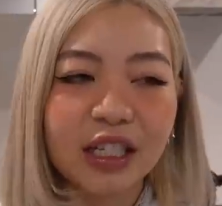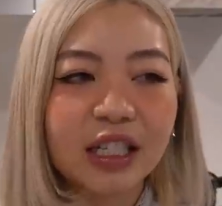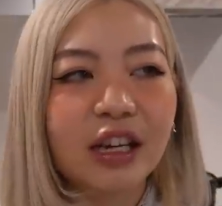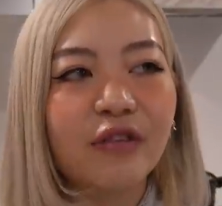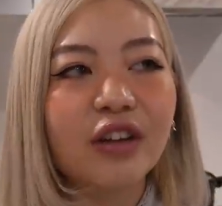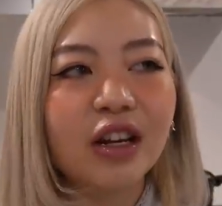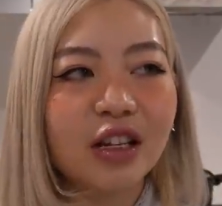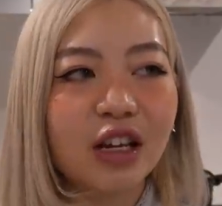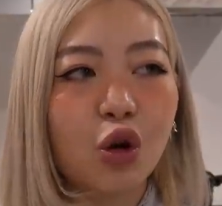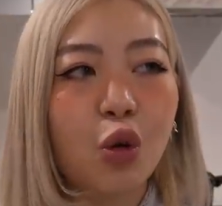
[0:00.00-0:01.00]
it's
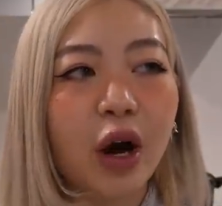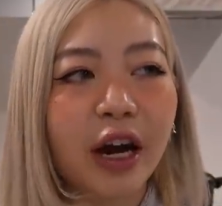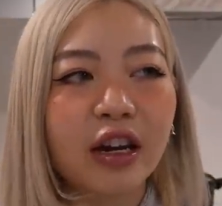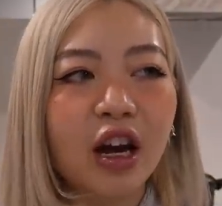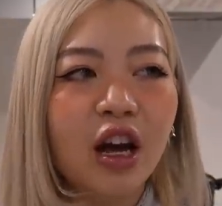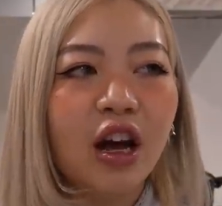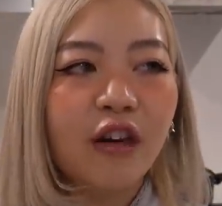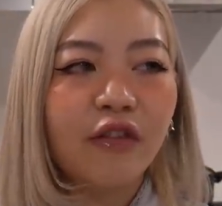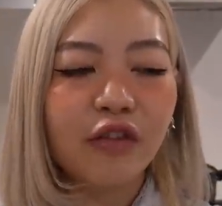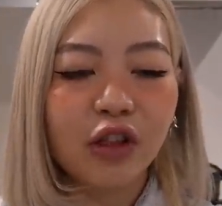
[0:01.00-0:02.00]
definitely quite
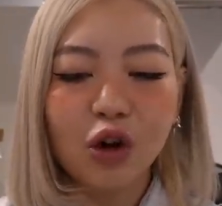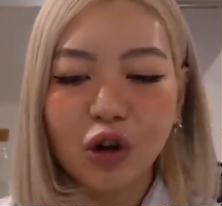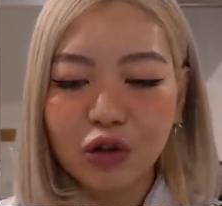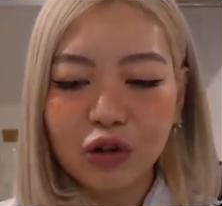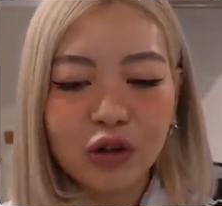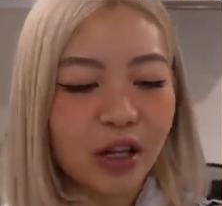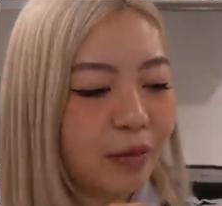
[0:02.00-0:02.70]
floral.